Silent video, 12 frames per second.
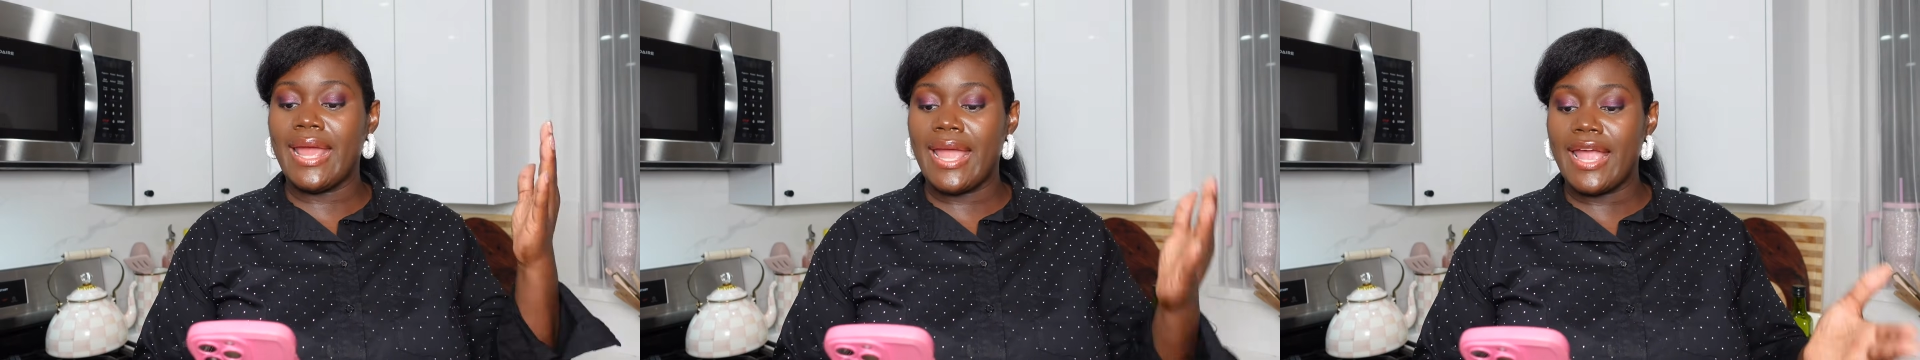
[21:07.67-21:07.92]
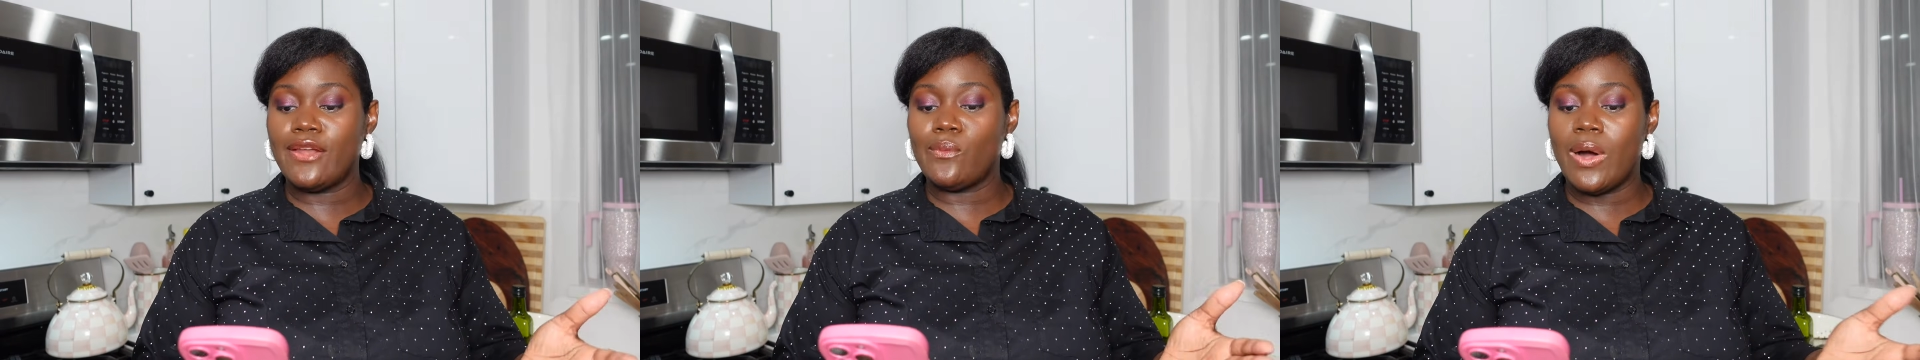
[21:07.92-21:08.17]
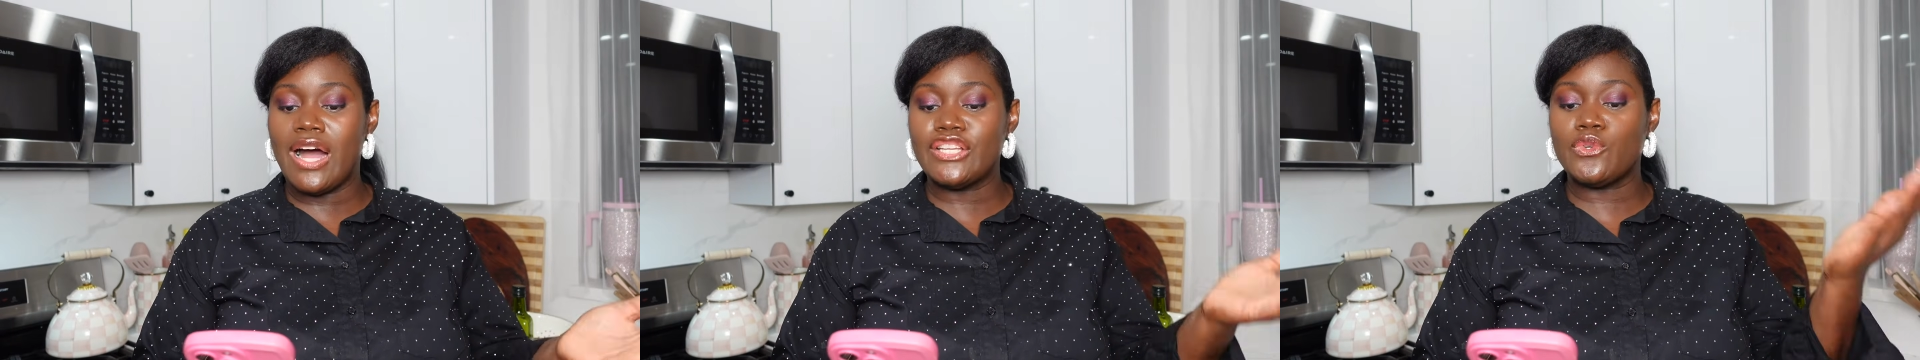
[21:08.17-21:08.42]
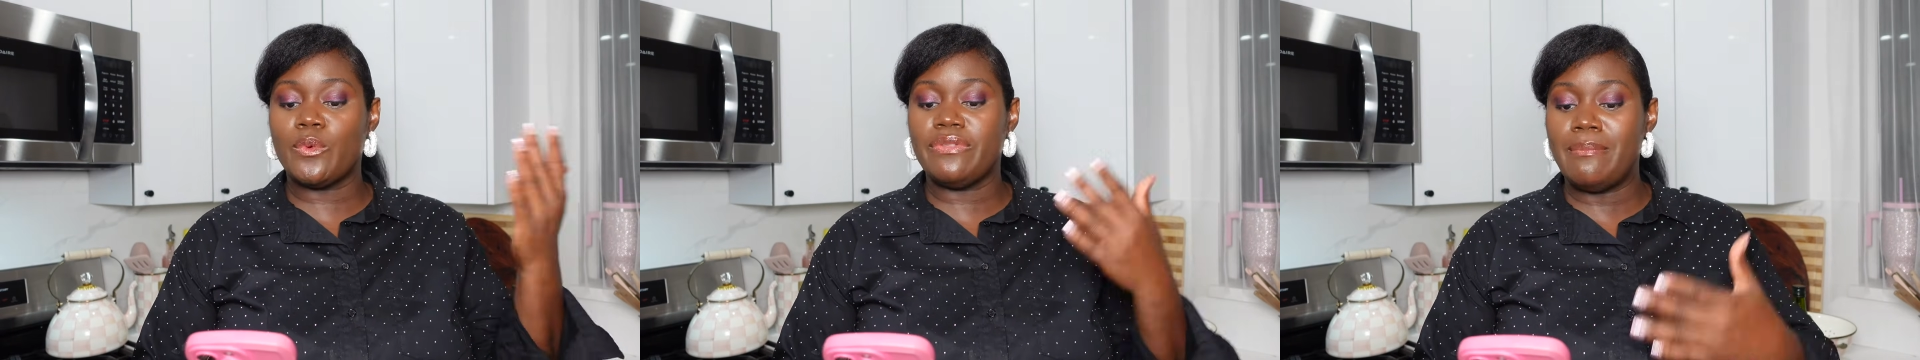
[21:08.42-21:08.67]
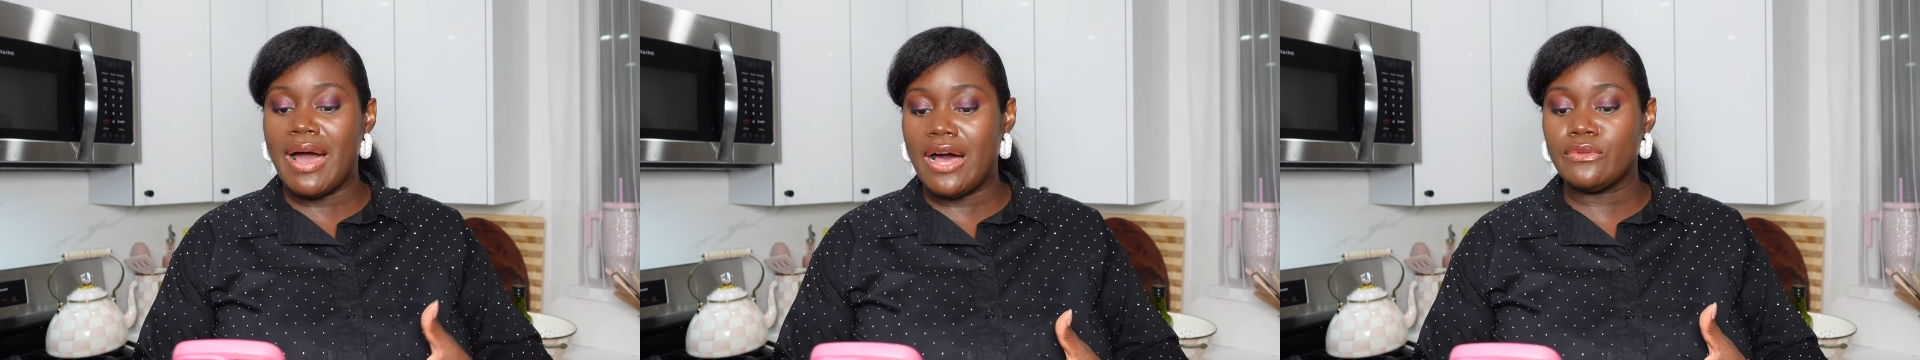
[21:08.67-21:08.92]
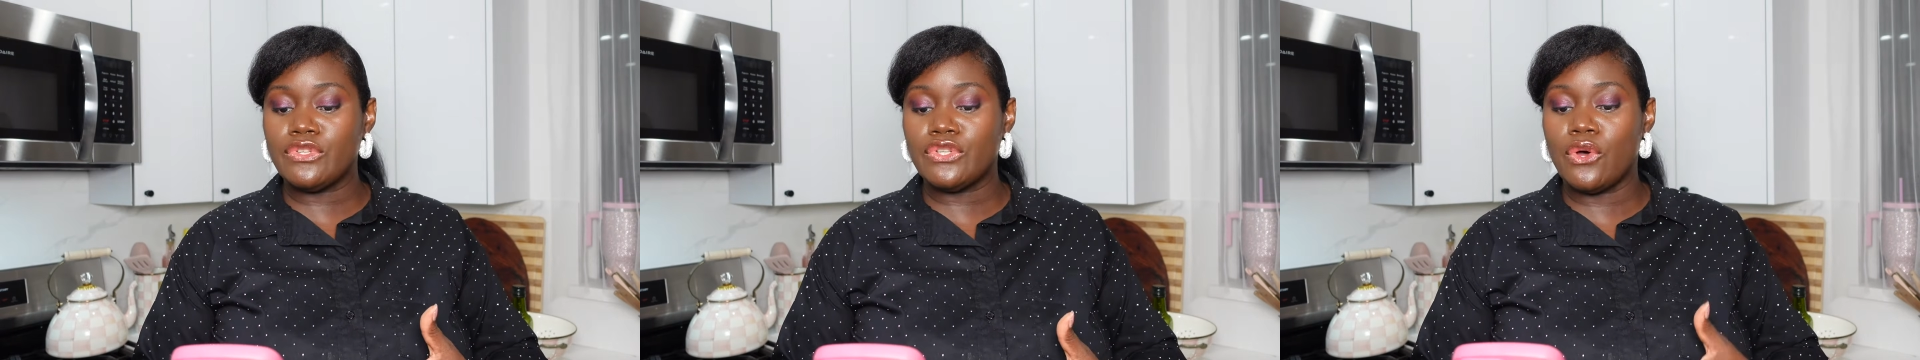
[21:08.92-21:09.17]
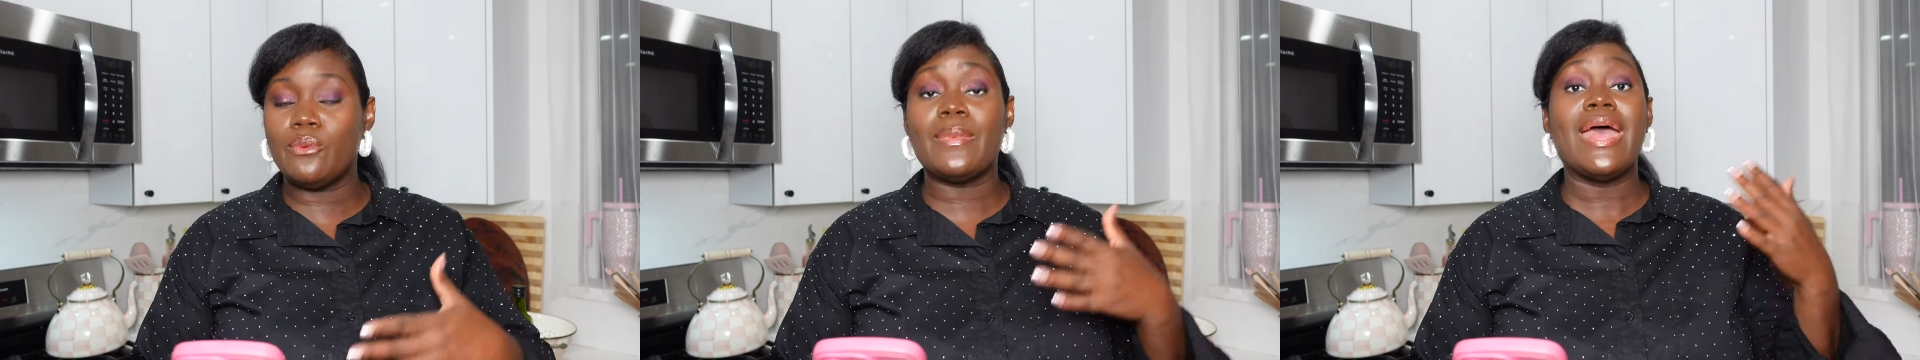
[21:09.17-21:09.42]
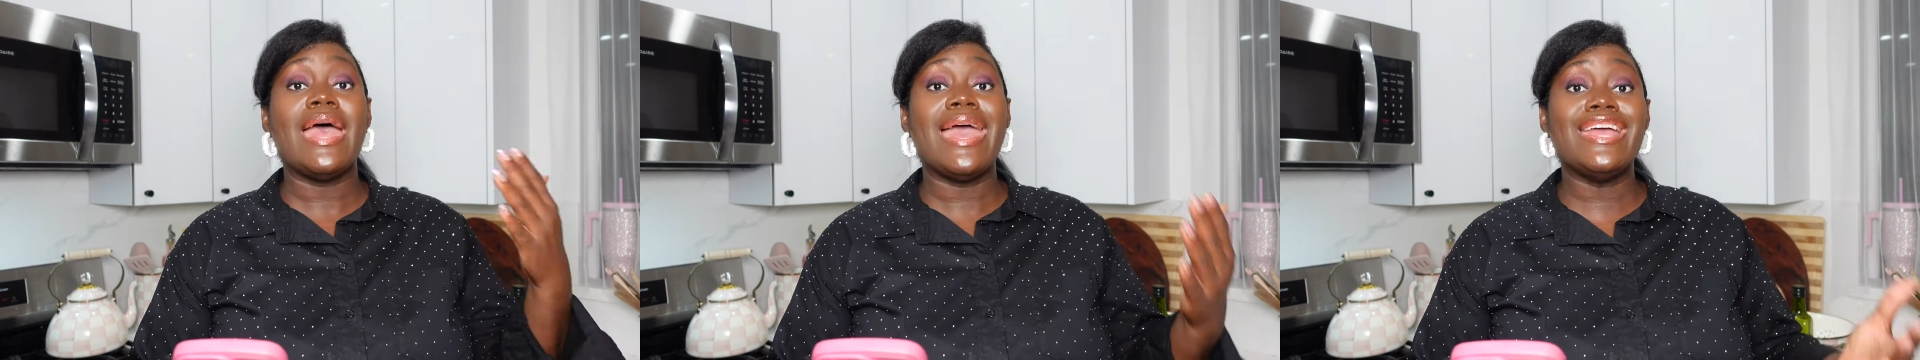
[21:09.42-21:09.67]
hand wash with mild soap